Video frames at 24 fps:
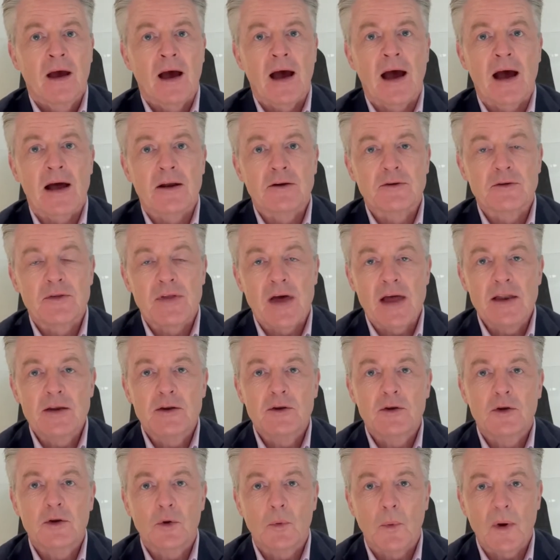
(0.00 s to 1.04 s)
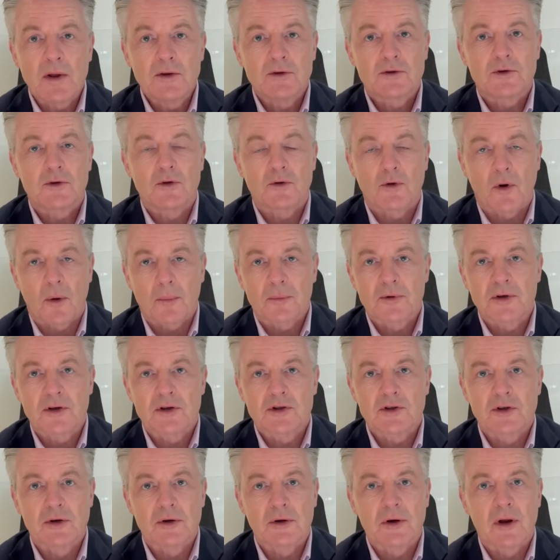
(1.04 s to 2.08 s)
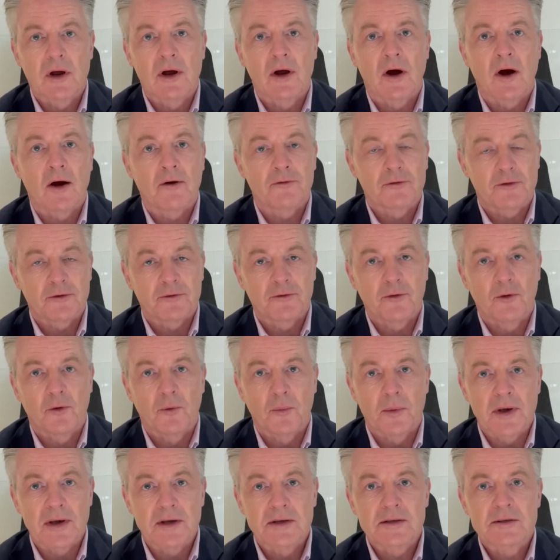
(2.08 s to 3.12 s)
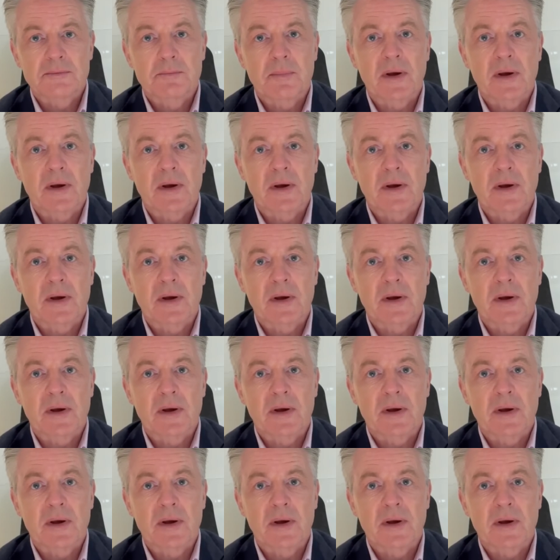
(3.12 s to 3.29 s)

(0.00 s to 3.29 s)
And then you went to your optician after four weeks,